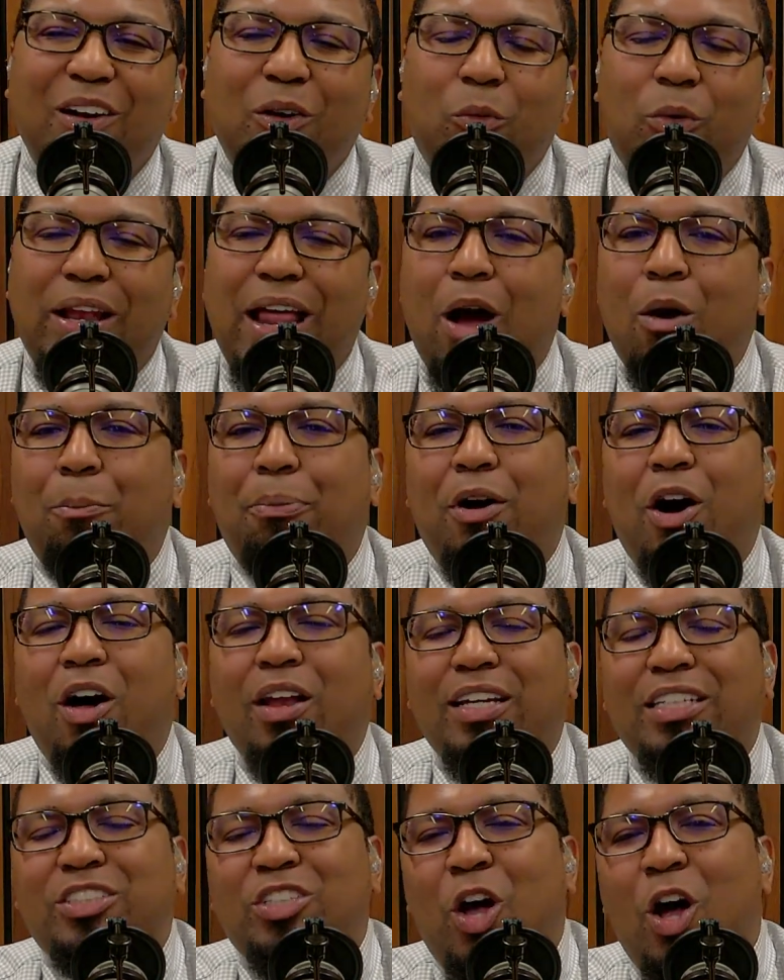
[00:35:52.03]
Without
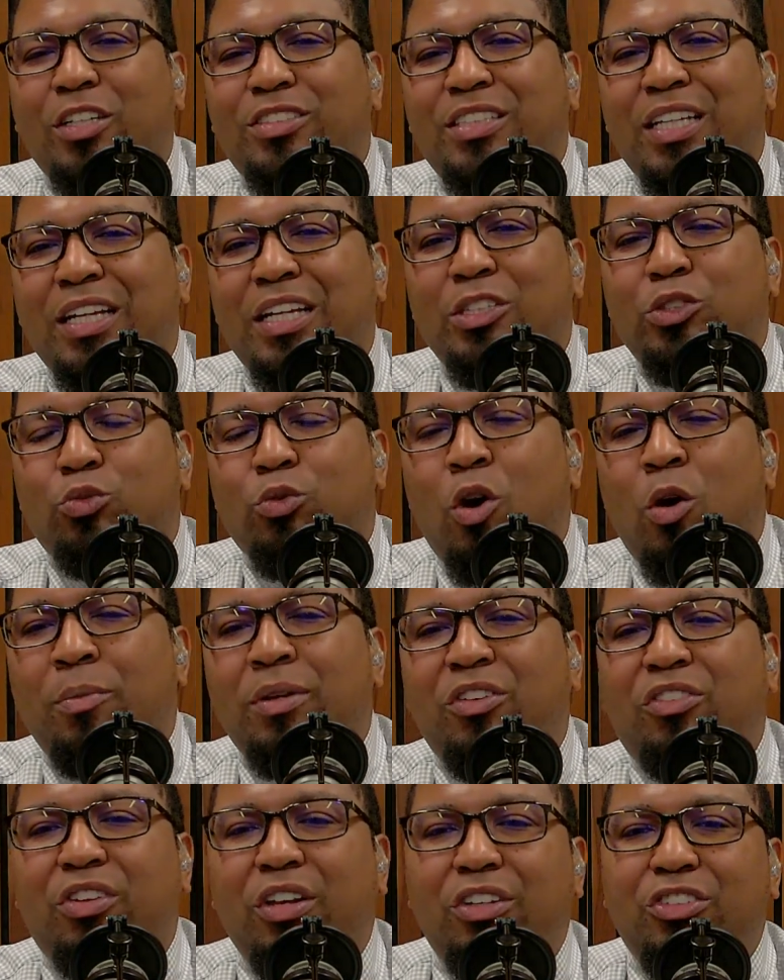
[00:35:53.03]
Paul exhausting his
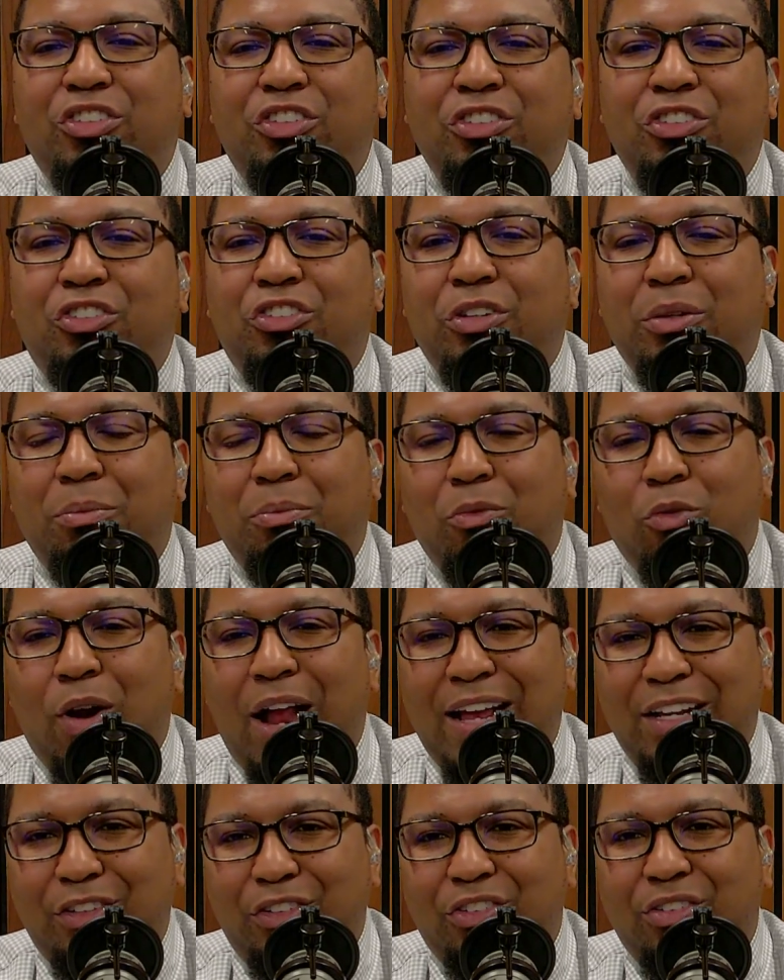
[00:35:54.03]
Roman citizenship
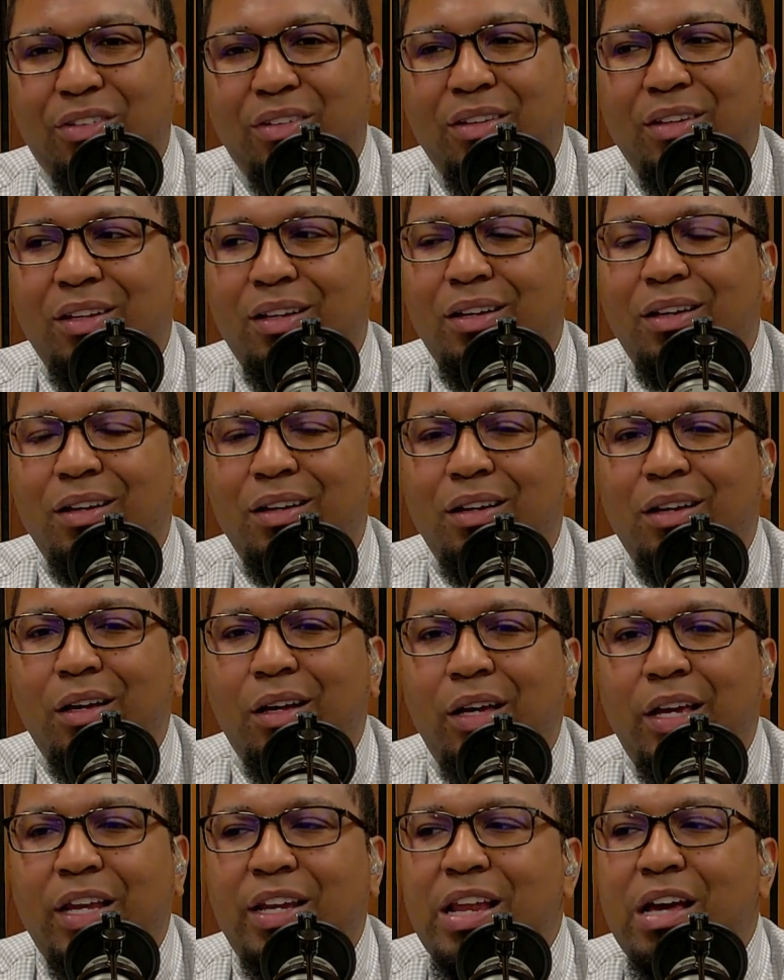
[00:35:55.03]
rights,
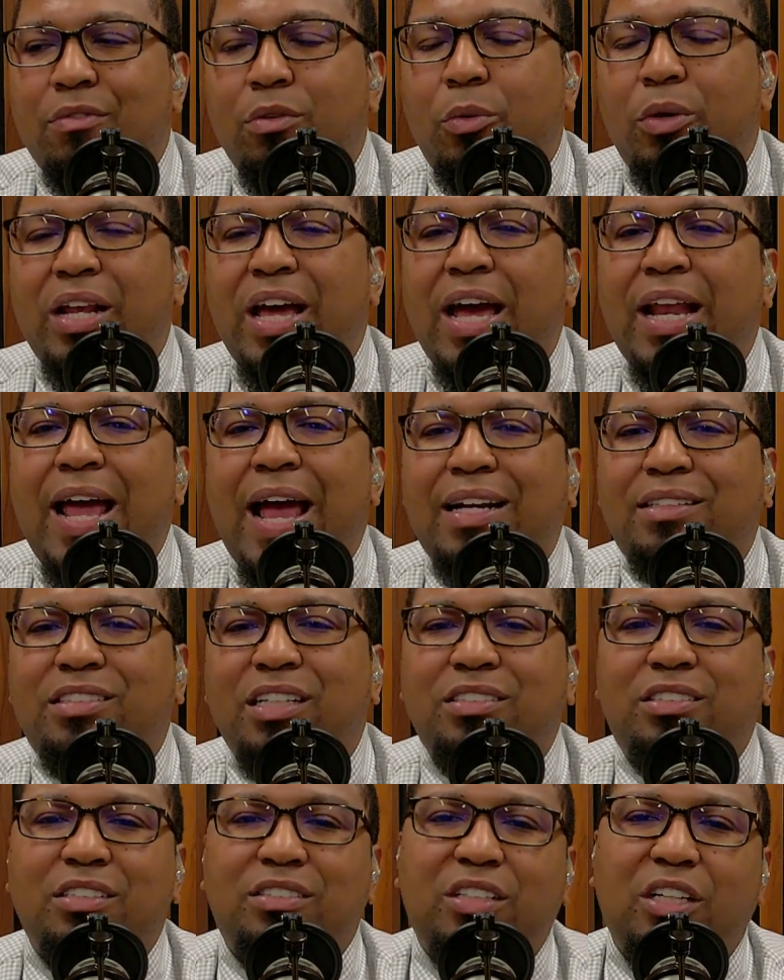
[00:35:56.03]
he never would have had
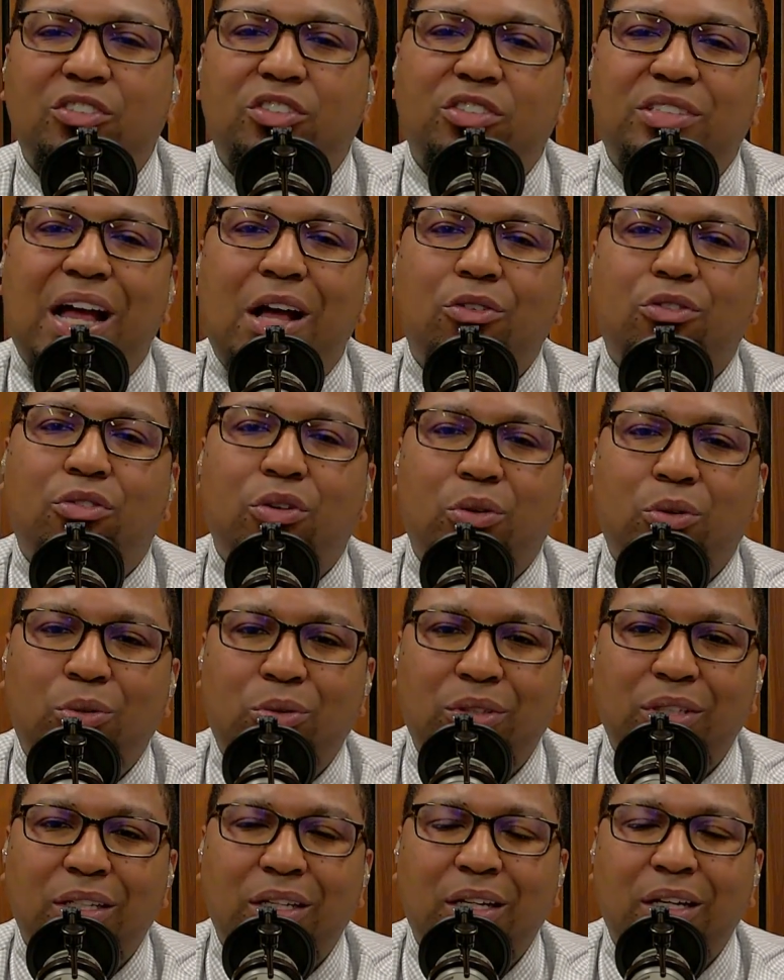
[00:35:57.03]
access to Caesar's
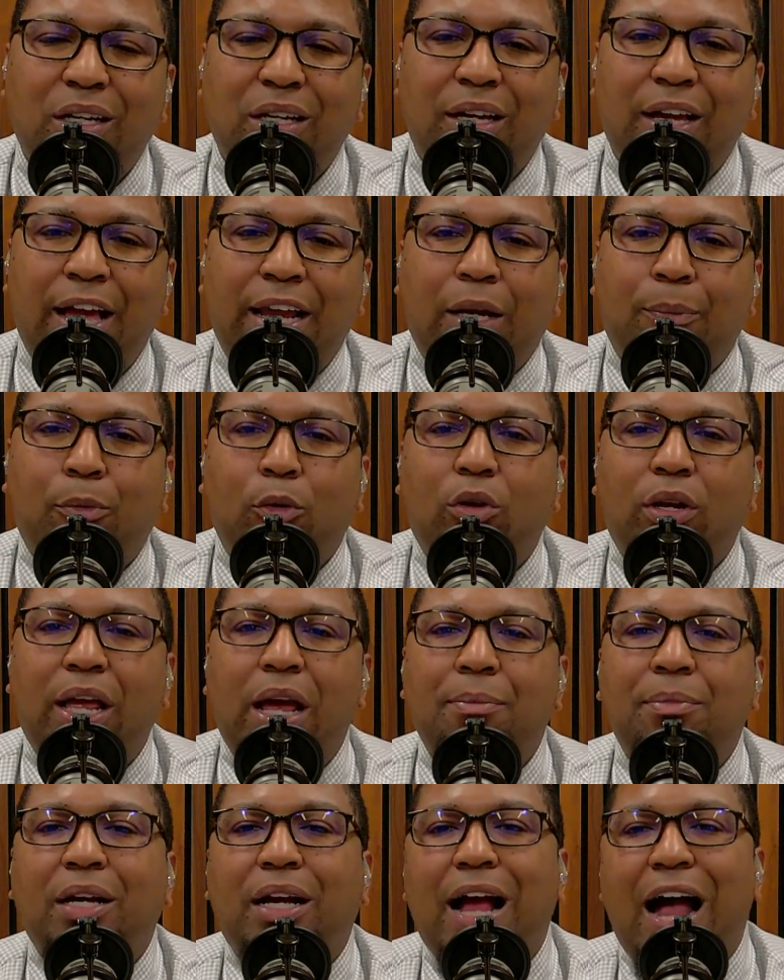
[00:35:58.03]
household and to
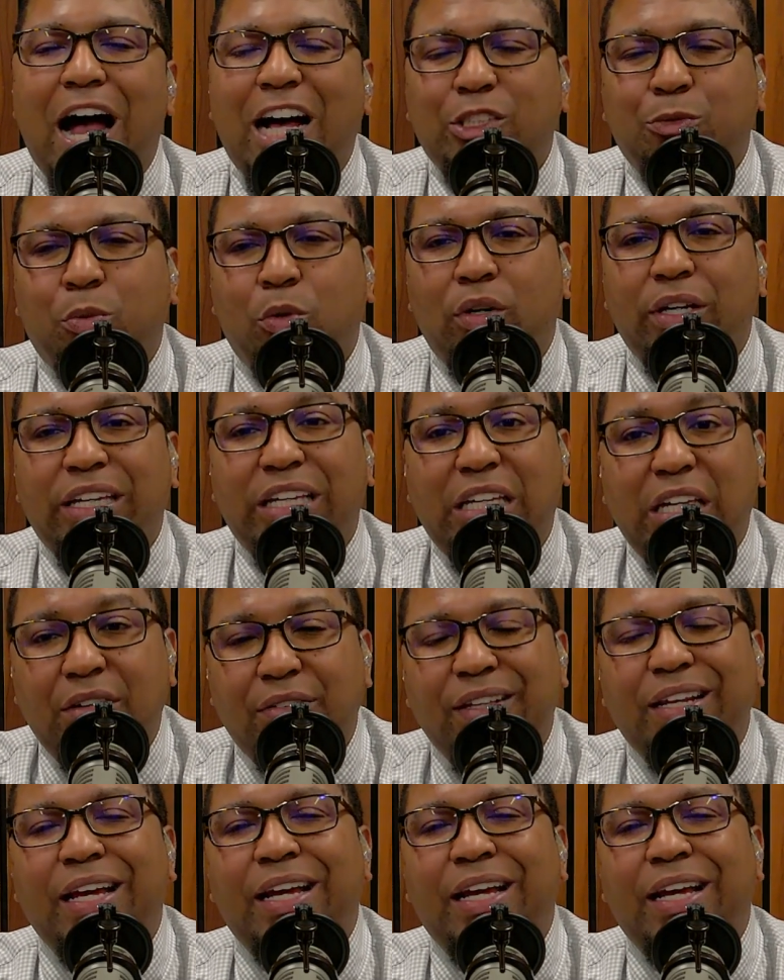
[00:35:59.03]
proclaim the gospel even